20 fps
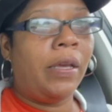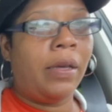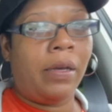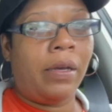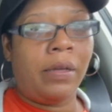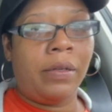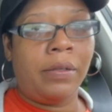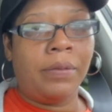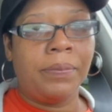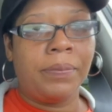
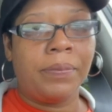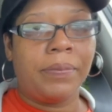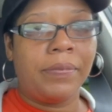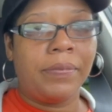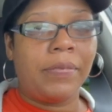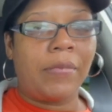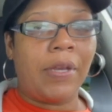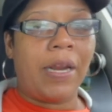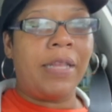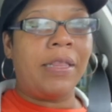Um,
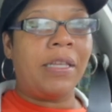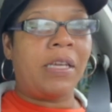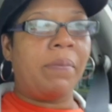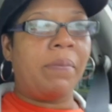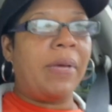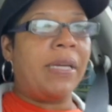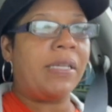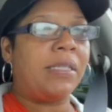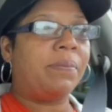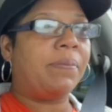I look a
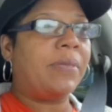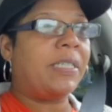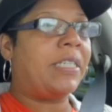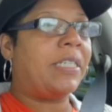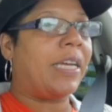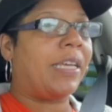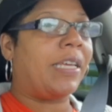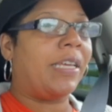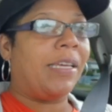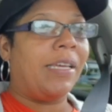mess, but
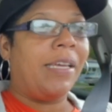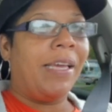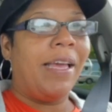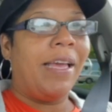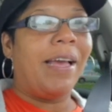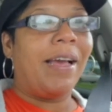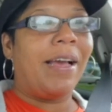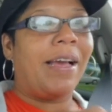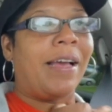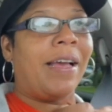check it.
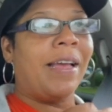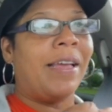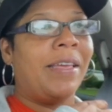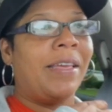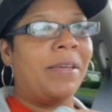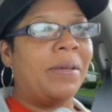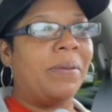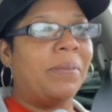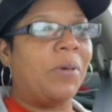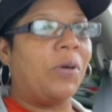I
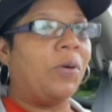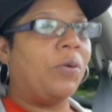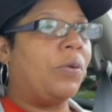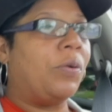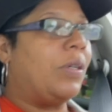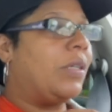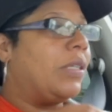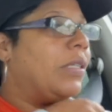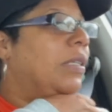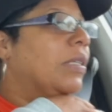am
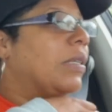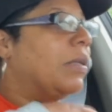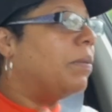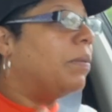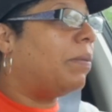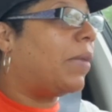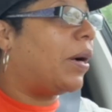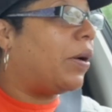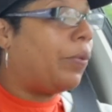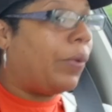
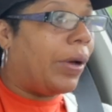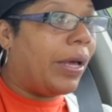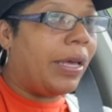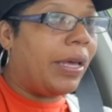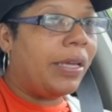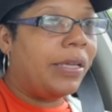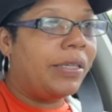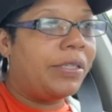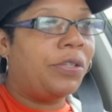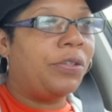on my
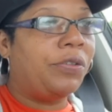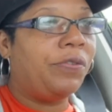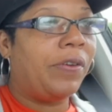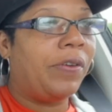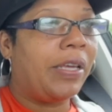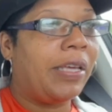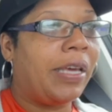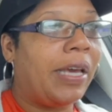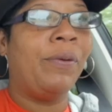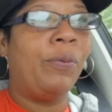way to
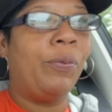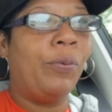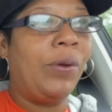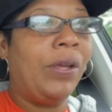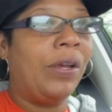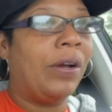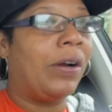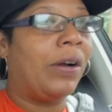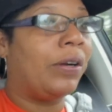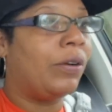vacation.
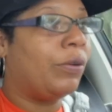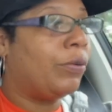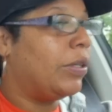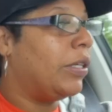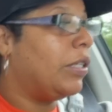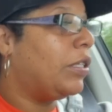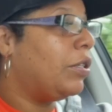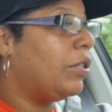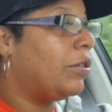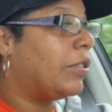We are
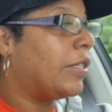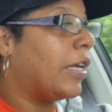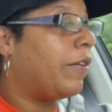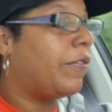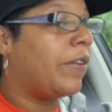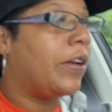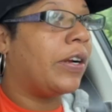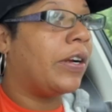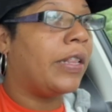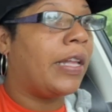going to
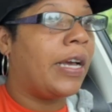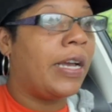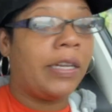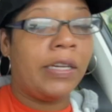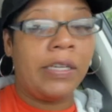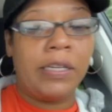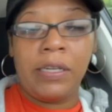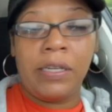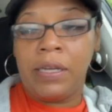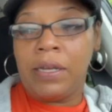South
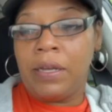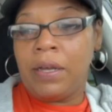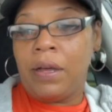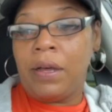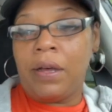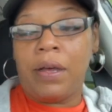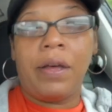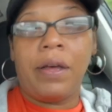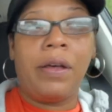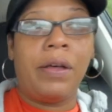Carolina.
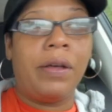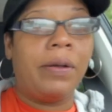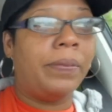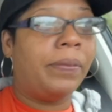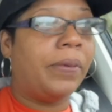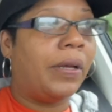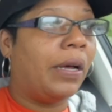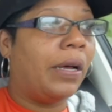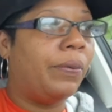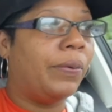
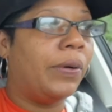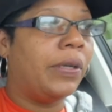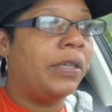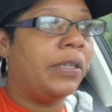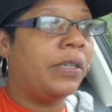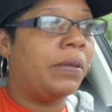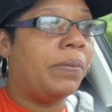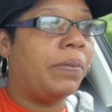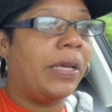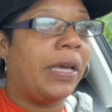Um, I
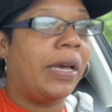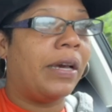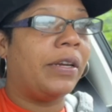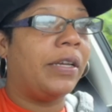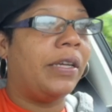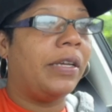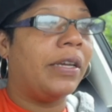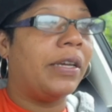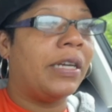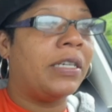wanted to be out
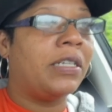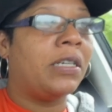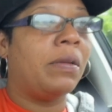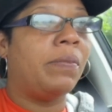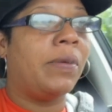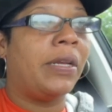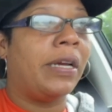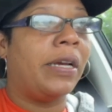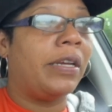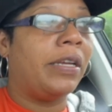of here. I should
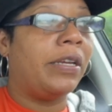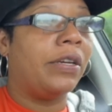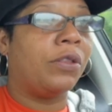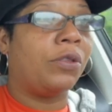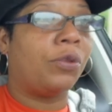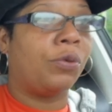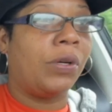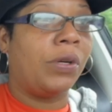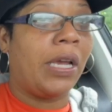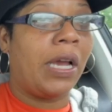have been out here
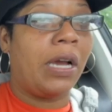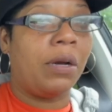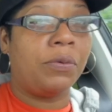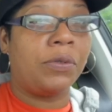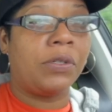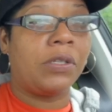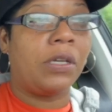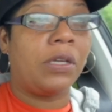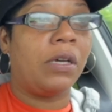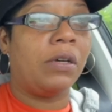three
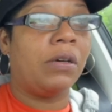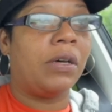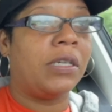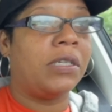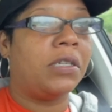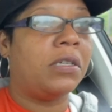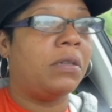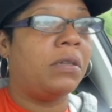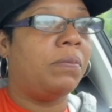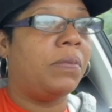hours ago. I
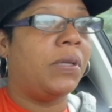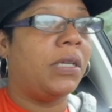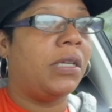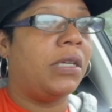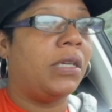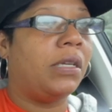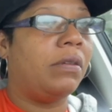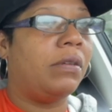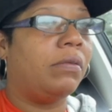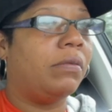should
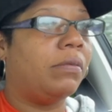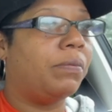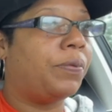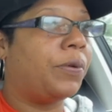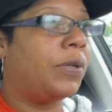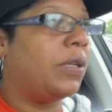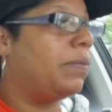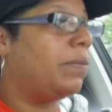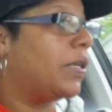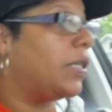be
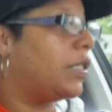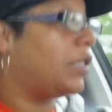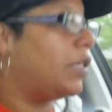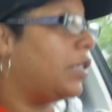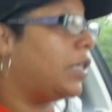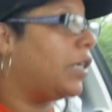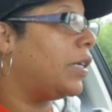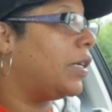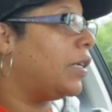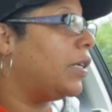pretty much
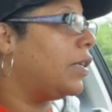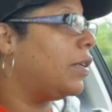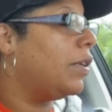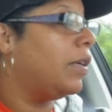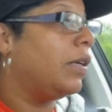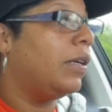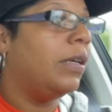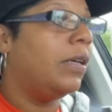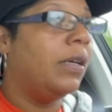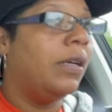
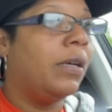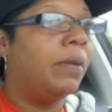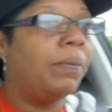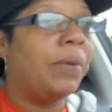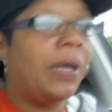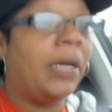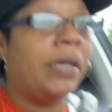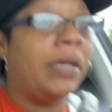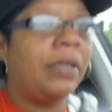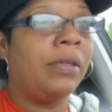done.
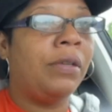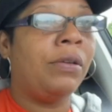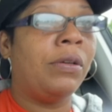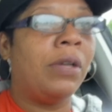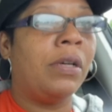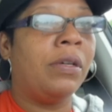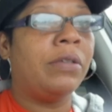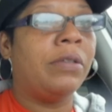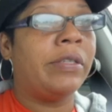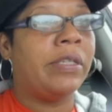But, you
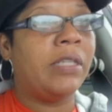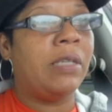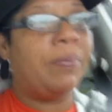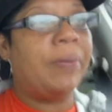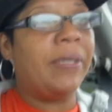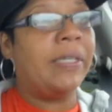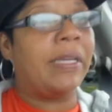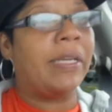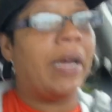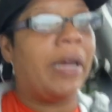know,
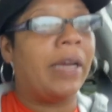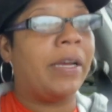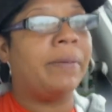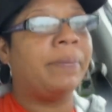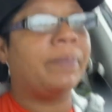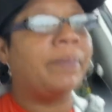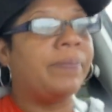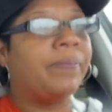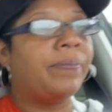CP time.